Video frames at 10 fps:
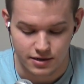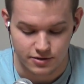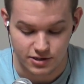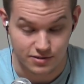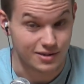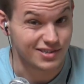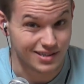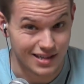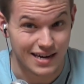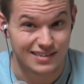Just there's a
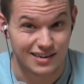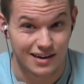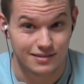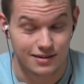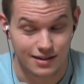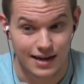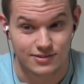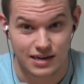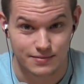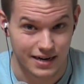lot of
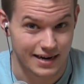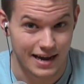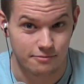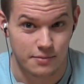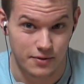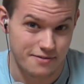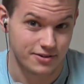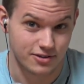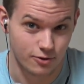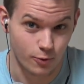chips, and I can't remember every
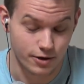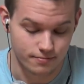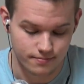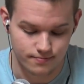single one.